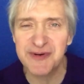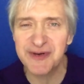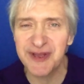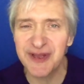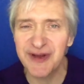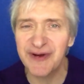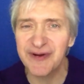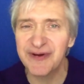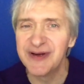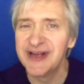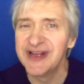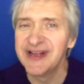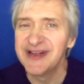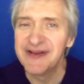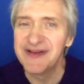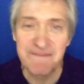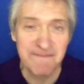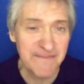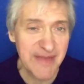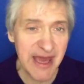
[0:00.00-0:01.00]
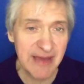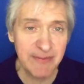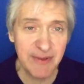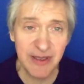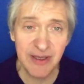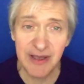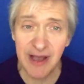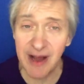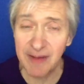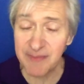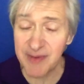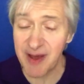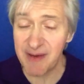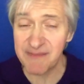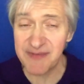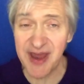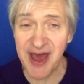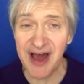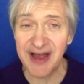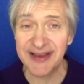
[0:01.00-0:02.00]
you know, maybe I'm not
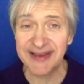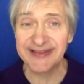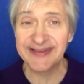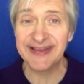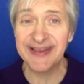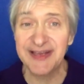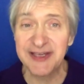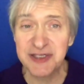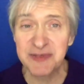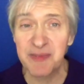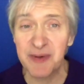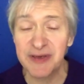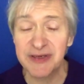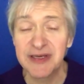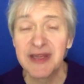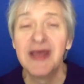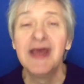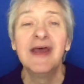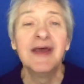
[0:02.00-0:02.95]
knocking these, but